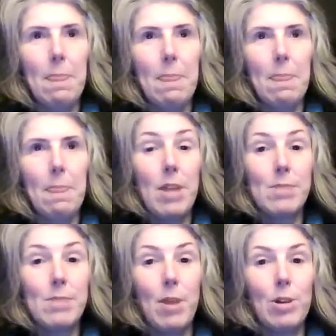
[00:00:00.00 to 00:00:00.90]

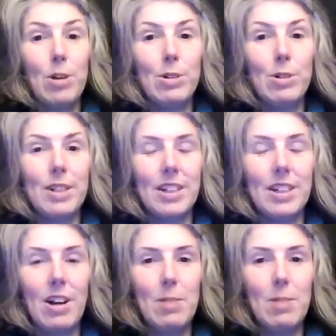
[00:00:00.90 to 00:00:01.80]
breastbone and the
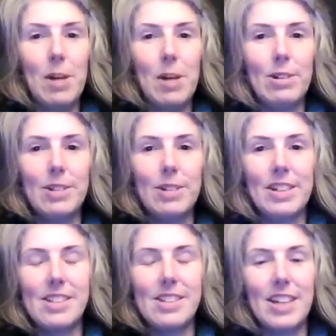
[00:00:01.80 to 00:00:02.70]
collarbone,
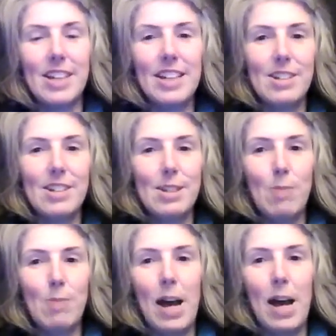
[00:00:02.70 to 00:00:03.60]
and still into the
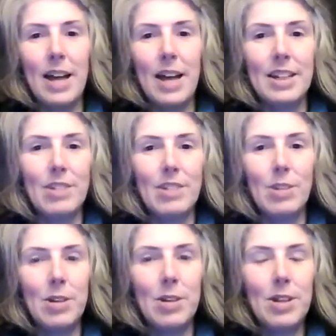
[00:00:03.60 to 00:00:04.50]
spine and all
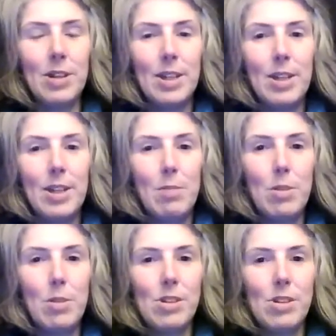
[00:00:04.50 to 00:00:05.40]
the
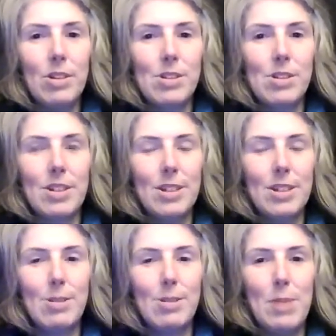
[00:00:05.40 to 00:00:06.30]
muscles, the
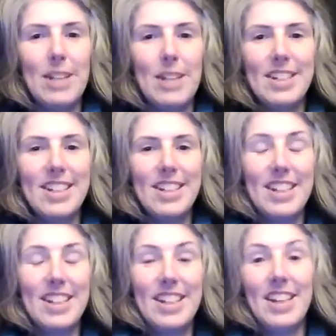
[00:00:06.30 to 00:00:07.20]
trapezius
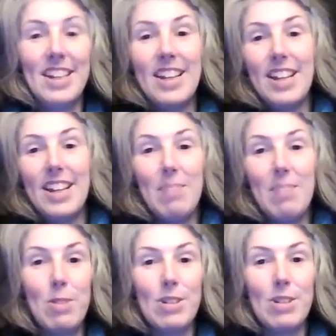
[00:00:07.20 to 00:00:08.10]
and
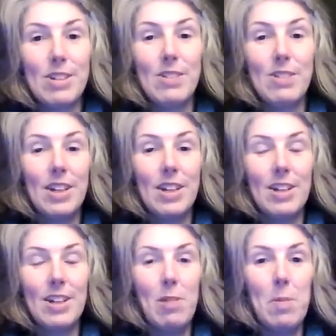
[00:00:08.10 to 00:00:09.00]
muscles of your
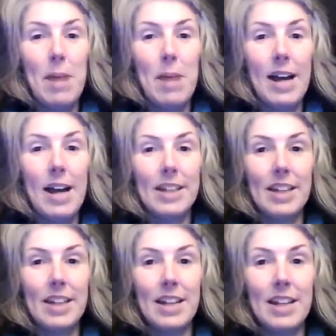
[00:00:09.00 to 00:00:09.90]
upper back
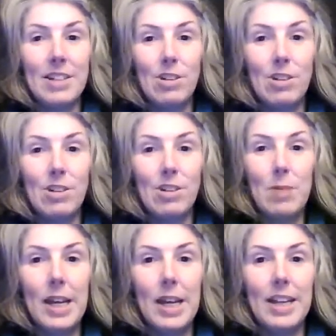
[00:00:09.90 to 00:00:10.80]
and shoulder
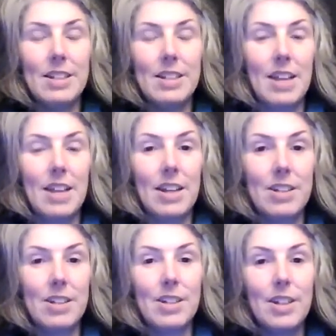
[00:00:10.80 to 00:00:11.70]
blades,
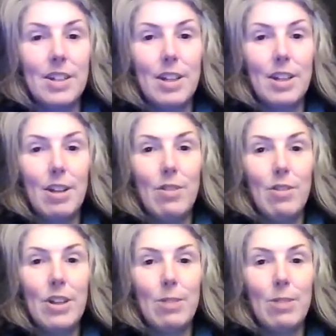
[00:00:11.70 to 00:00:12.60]
and
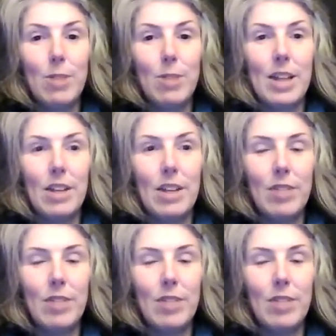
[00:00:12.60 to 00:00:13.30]
fill them with that loving